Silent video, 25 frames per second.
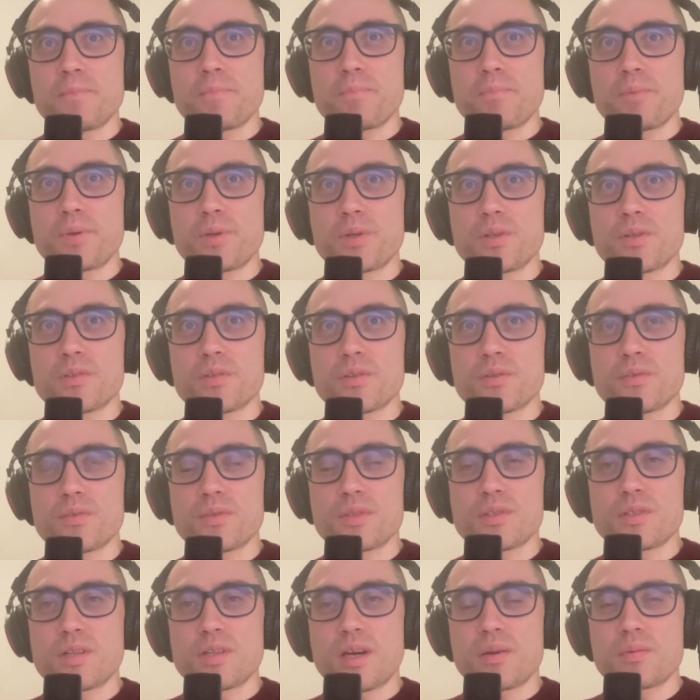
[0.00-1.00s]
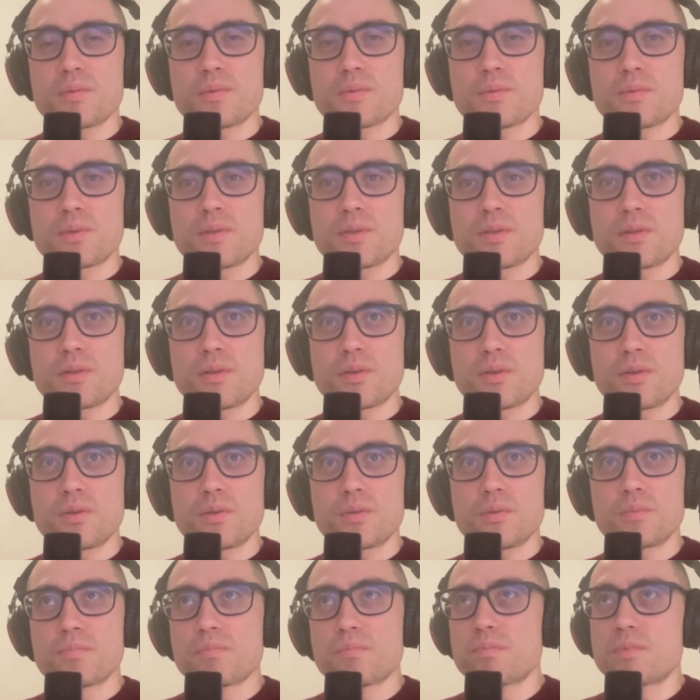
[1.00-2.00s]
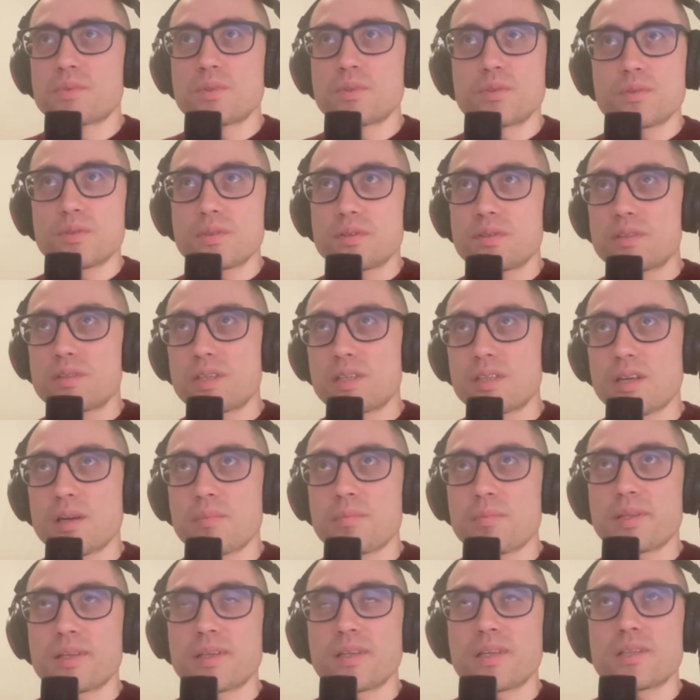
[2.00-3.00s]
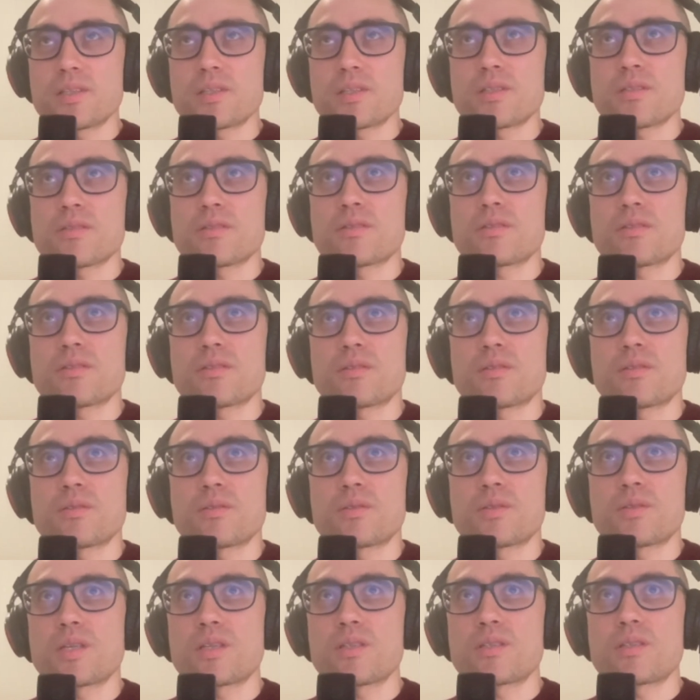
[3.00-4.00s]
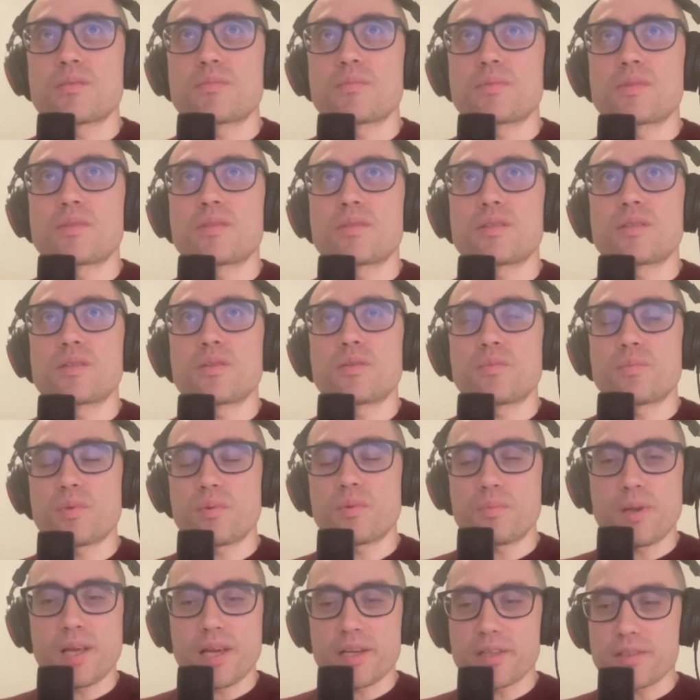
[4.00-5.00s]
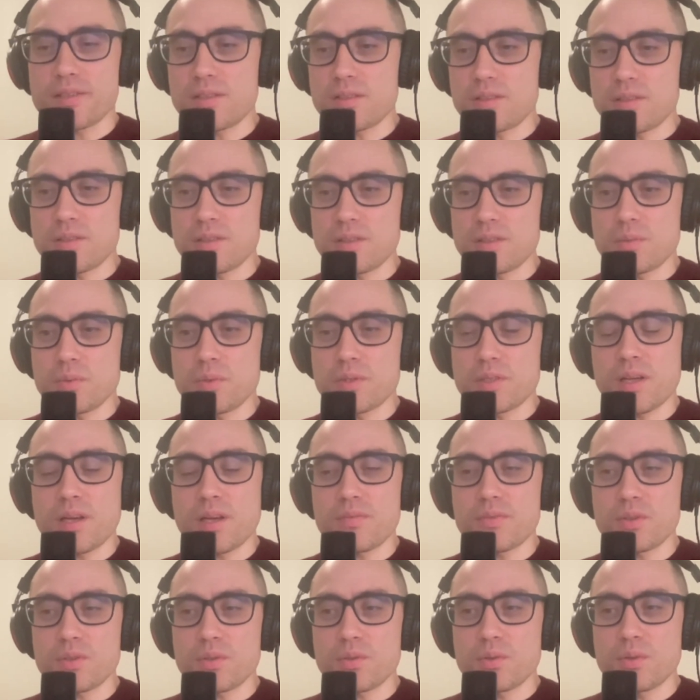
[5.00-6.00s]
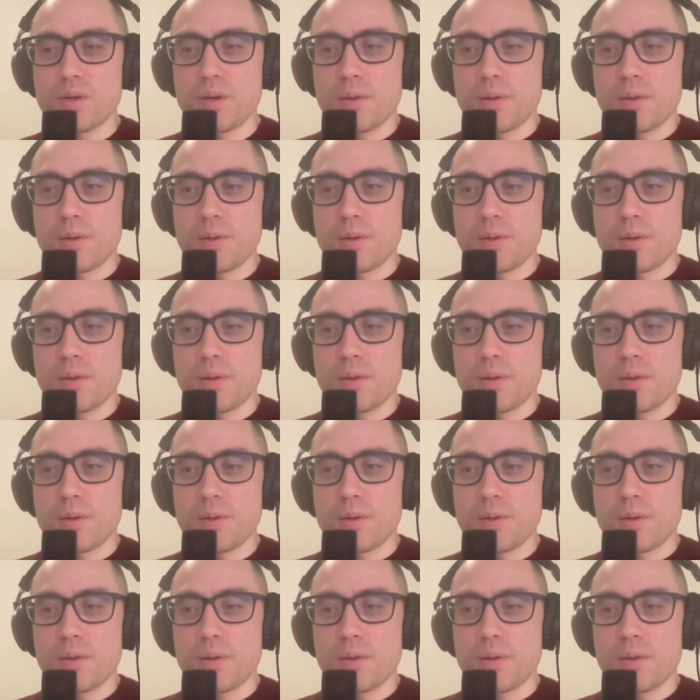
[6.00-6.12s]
because oftentimes when I go to the set applications, ChatGPT or Perplexity or what have you,